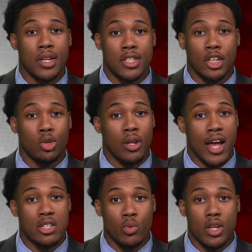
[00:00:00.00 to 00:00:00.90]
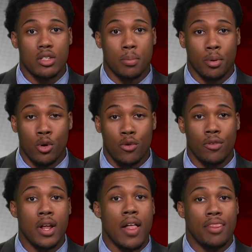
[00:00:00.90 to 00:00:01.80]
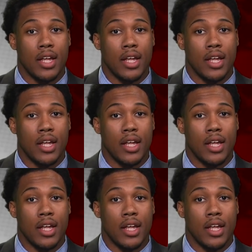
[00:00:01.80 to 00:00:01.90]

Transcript: continued last week to prove